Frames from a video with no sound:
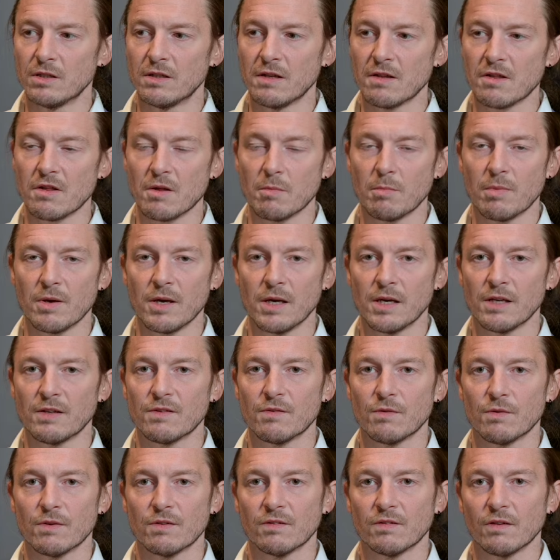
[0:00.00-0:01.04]
disappear
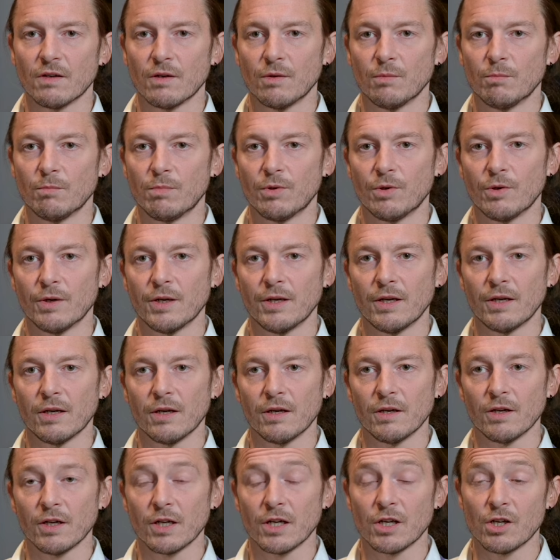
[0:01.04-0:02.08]
to a certain point
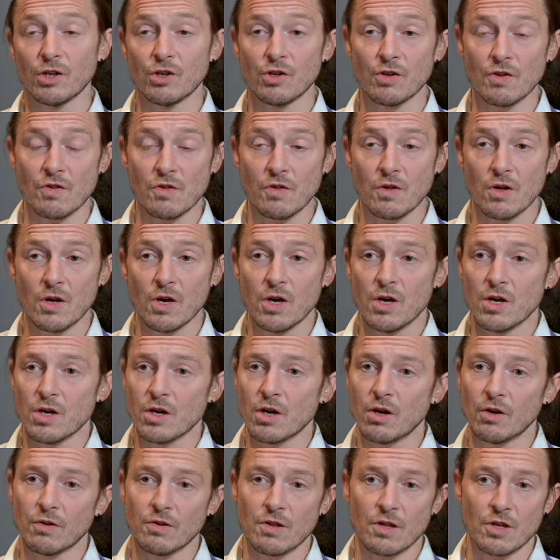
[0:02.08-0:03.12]
and I can just
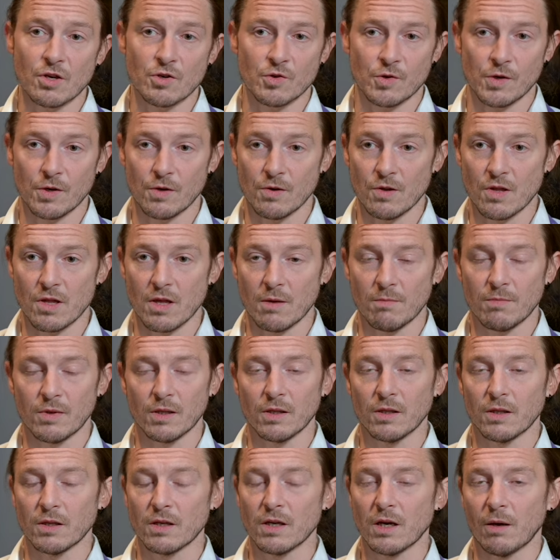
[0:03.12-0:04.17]
concentrate on
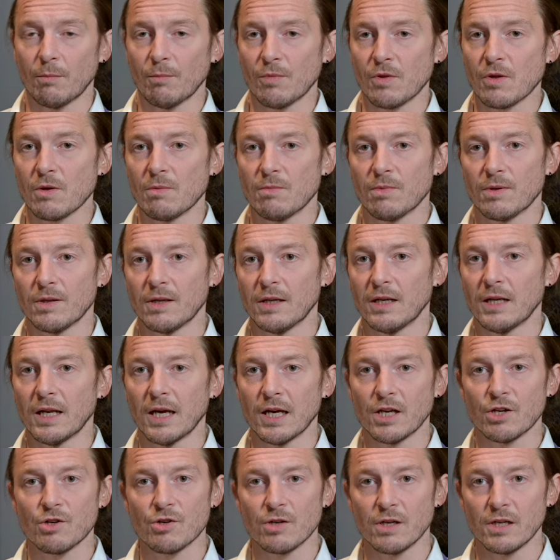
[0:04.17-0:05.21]
something that comes completely
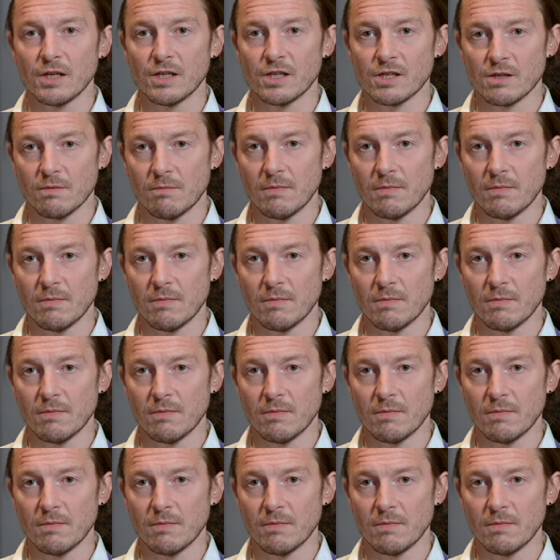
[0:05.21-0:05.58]
naturally to